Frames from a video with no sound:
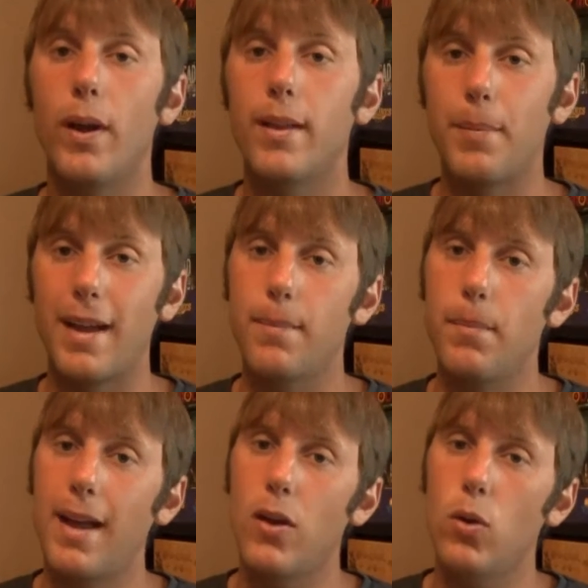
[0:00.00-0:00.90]

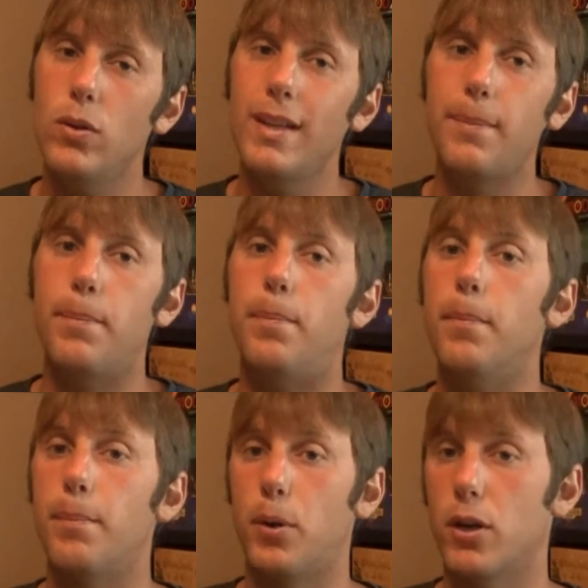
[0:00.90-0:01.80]
My only
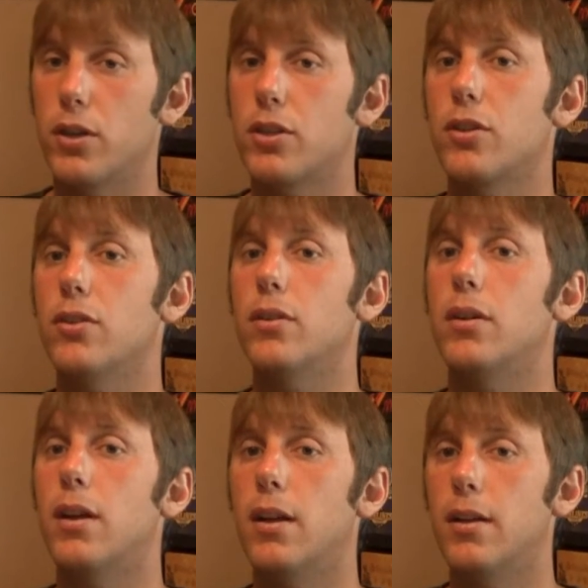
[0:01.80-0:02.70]

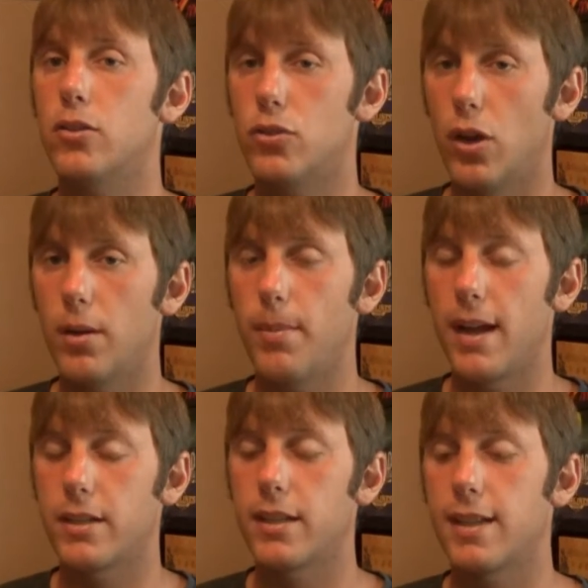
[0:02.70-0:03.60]
personal
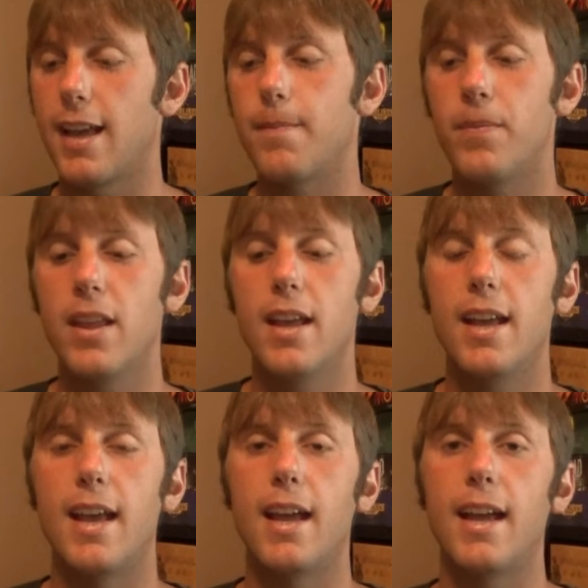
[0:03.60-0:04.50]
drawback to the game,
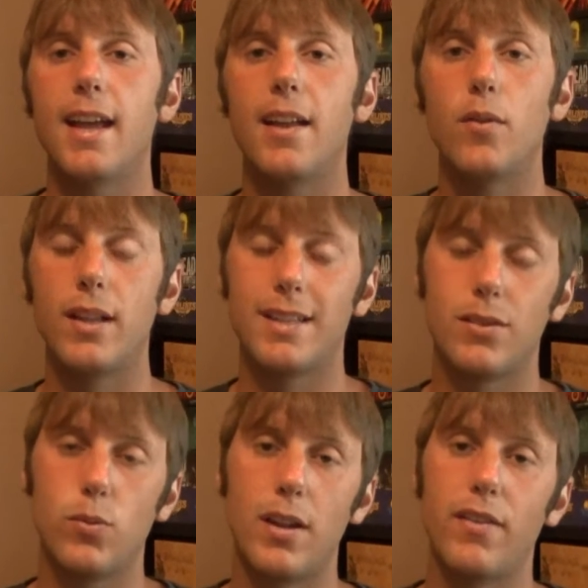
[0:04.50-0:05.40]
and this
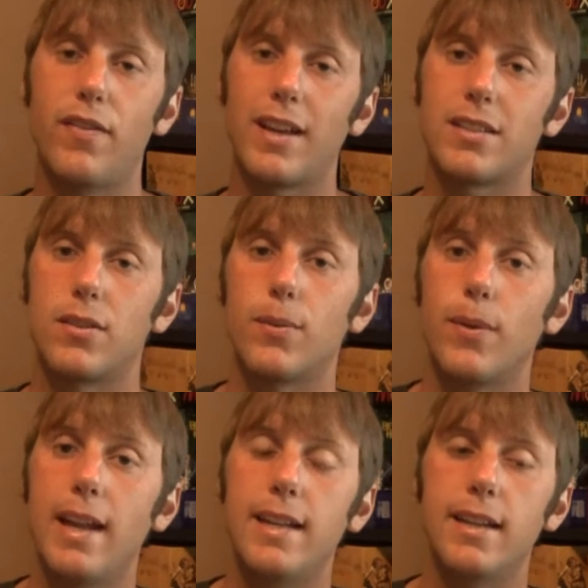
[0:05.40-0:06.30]
is what affects the
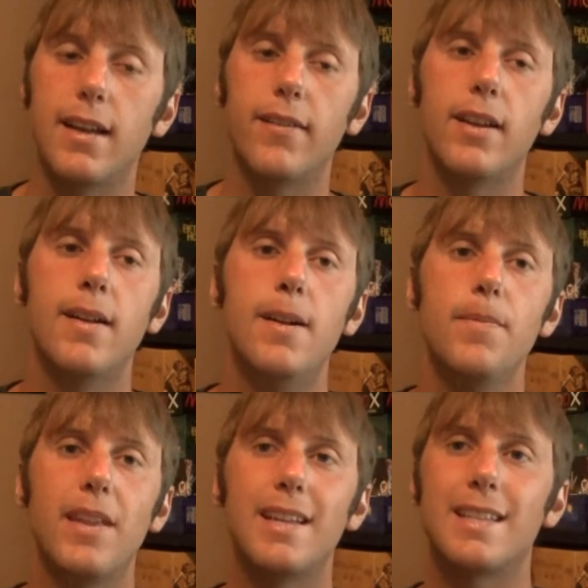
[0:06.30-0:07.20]
rating of it,
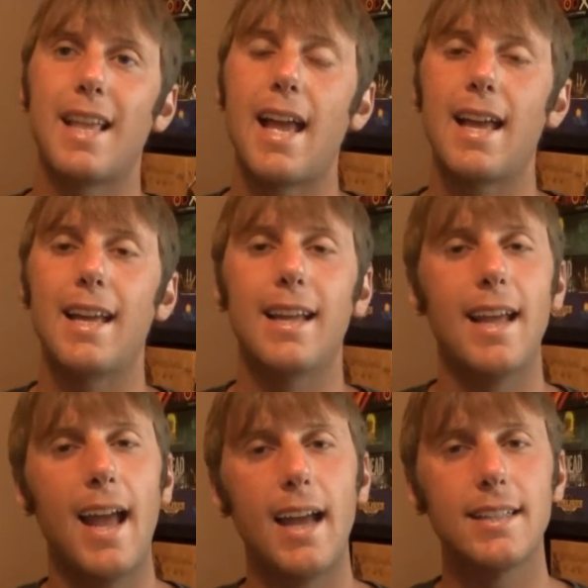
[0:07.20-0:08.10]
is that it
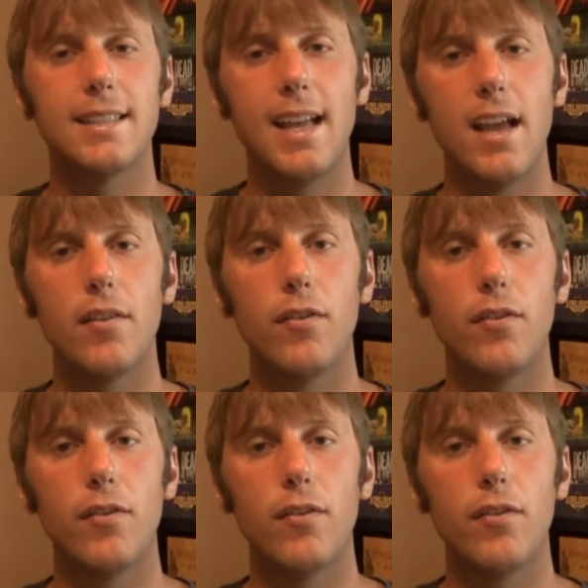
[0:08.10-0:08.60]
has to have